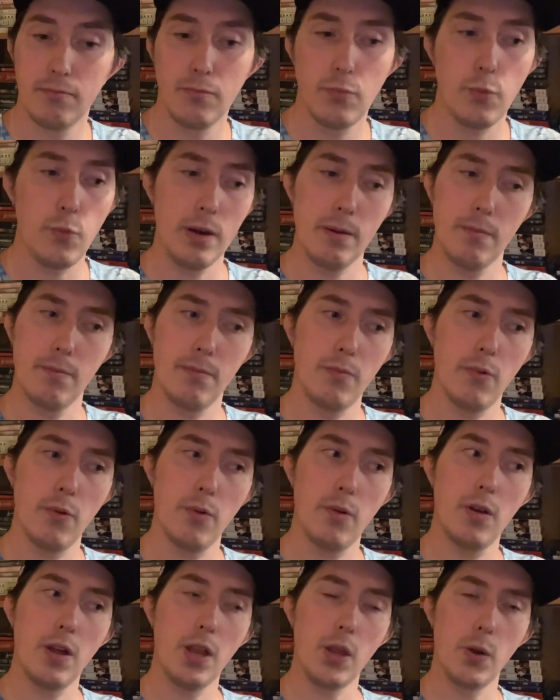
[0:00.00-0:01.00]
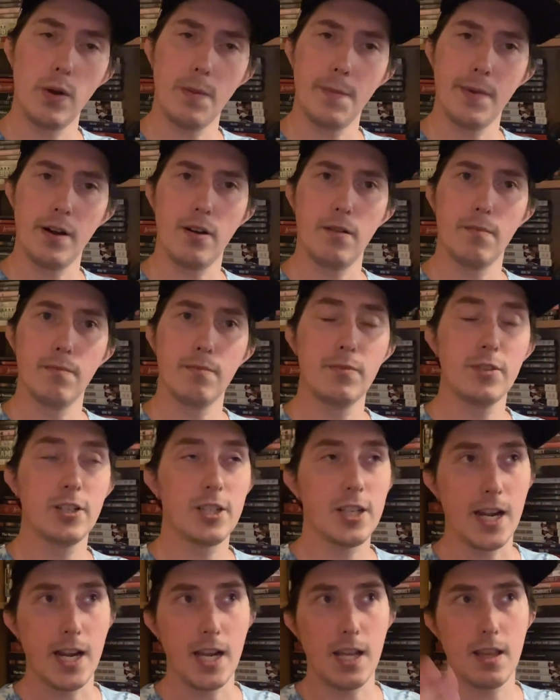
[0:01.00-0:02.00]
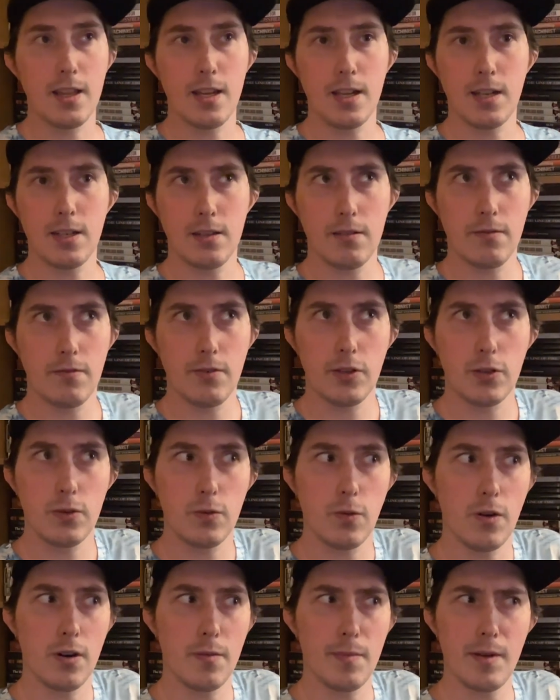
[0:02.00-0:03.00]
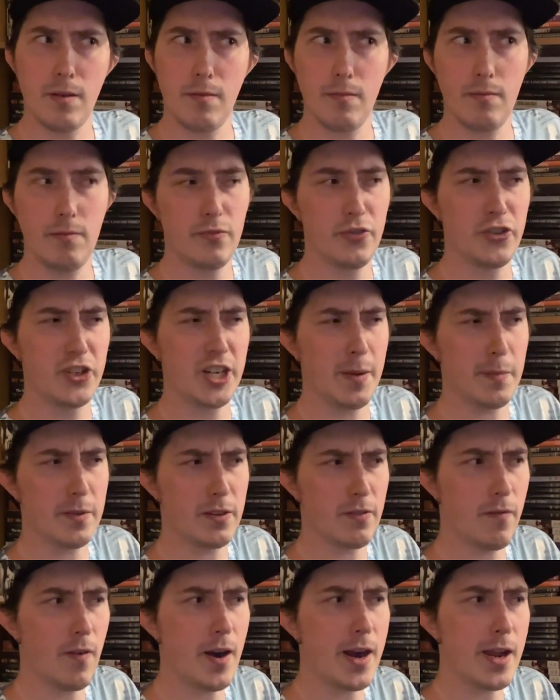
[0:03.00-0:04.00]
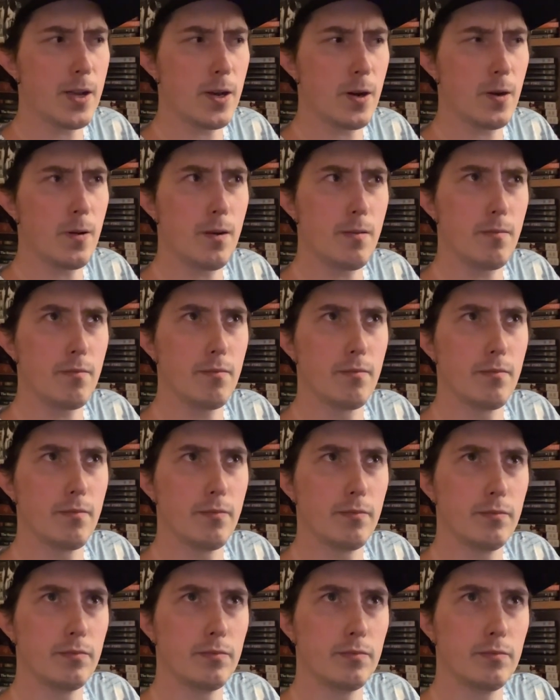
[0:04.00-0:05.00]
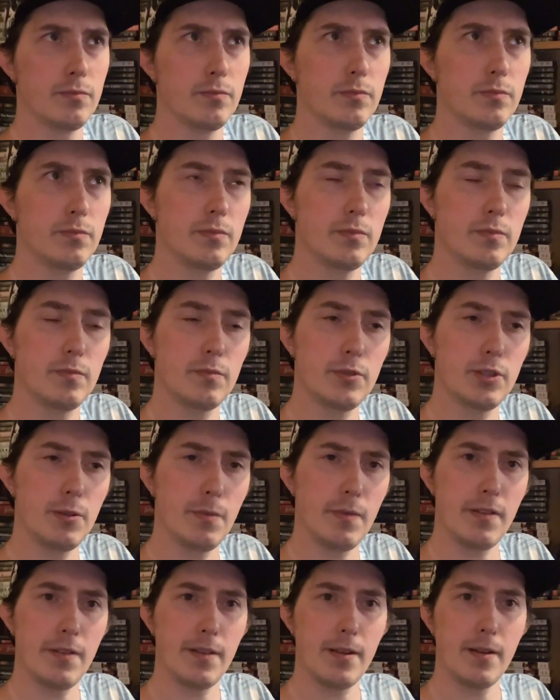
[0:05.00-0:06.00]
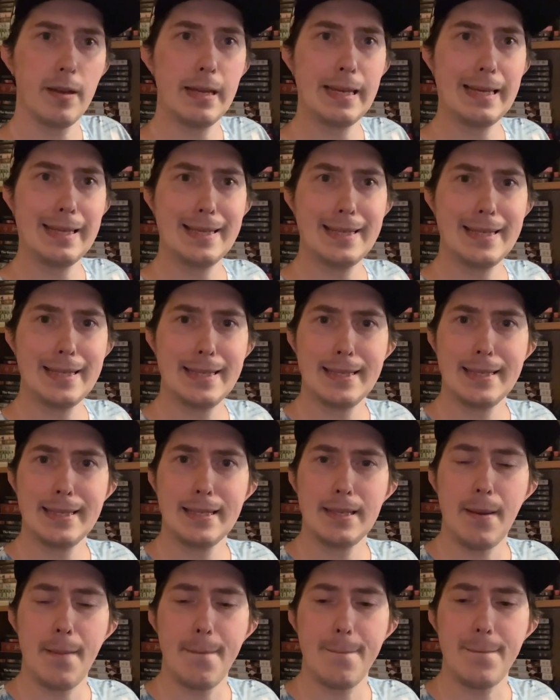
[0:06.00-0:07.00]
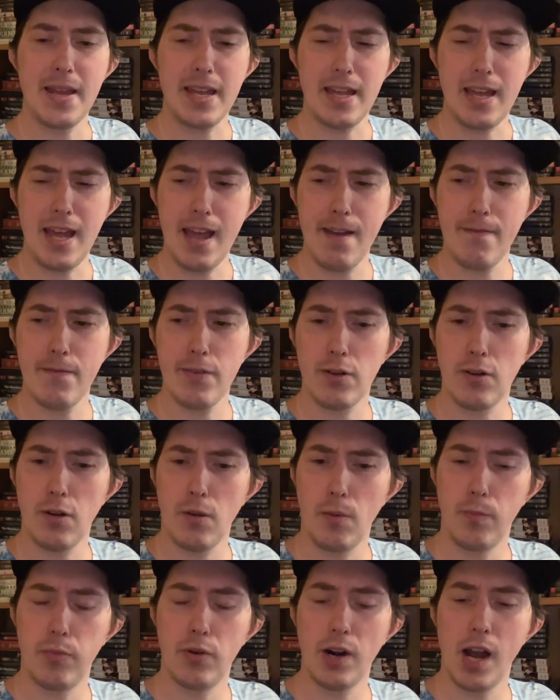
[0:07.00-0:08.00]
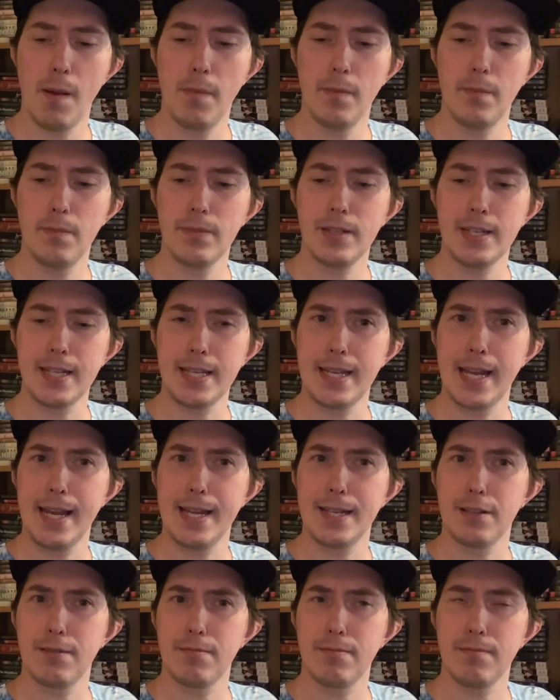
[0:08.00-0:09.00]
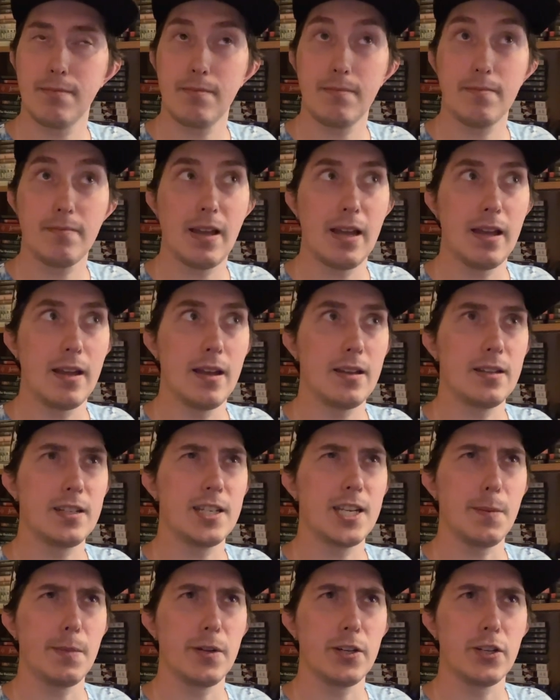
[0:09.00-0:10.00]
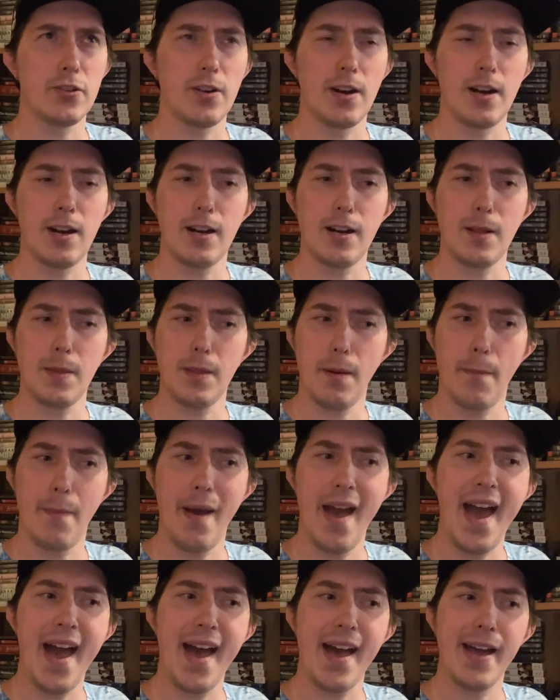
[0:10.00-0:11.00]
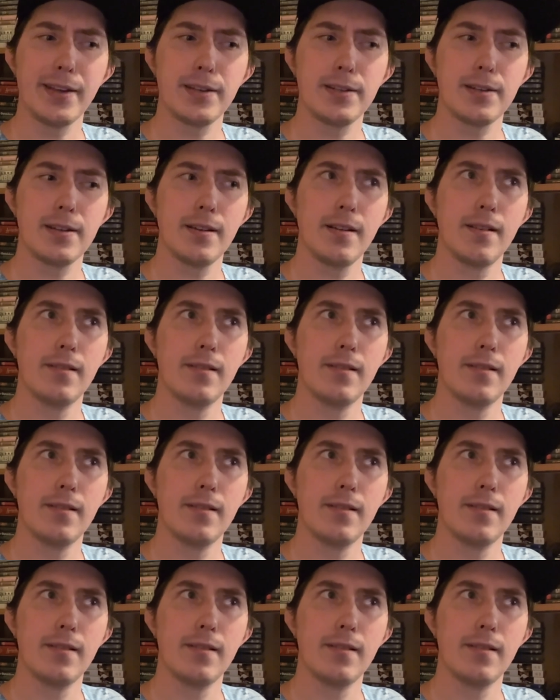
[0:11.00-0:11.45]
when other women are saying things of the sort about James Franco and some of the behavioral problems he has uh, demonstrated in the past,